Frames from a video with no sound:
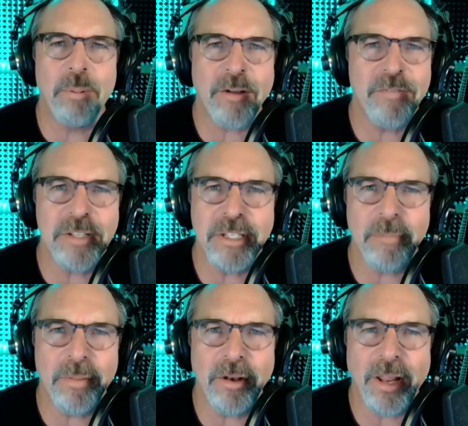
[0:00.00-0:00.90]
breakfast
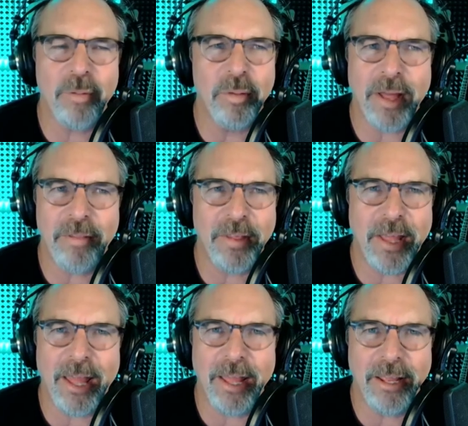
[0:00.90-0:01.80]
something like without
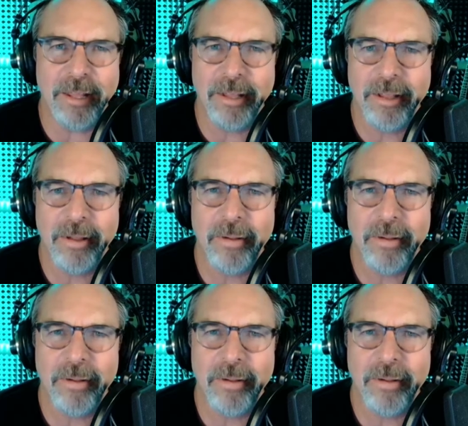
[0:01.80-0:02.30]
the egg? Oh,